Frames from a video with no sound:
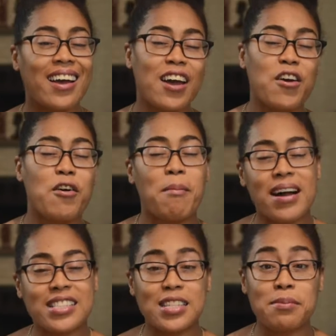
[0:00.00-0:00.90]
It
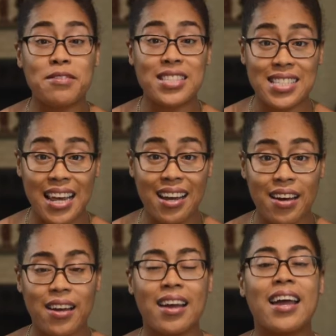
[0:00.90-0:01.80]
reminds them of a snake.
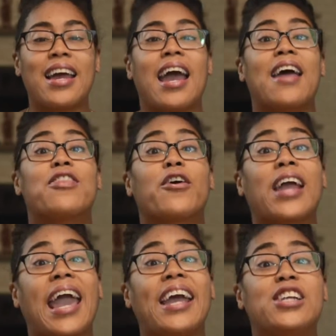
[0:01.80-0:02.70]
And their
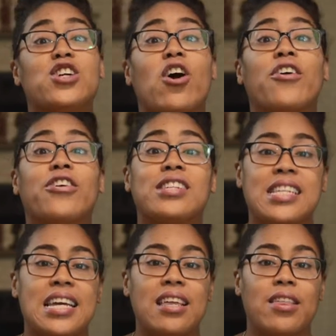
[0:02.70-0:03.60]
cage are their teeth.